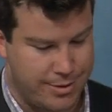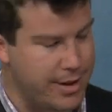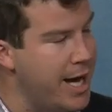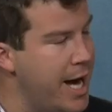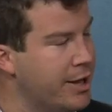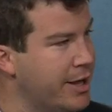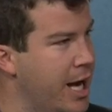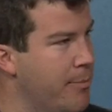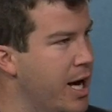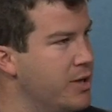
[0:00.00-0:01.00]
and how did
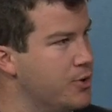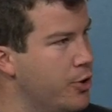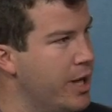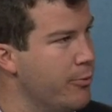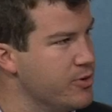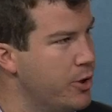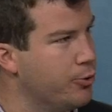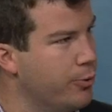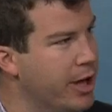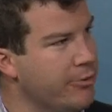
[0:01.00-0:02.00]
Main turn that result
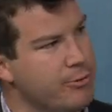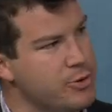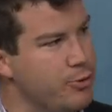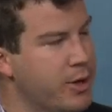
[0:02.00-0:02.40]
around from 2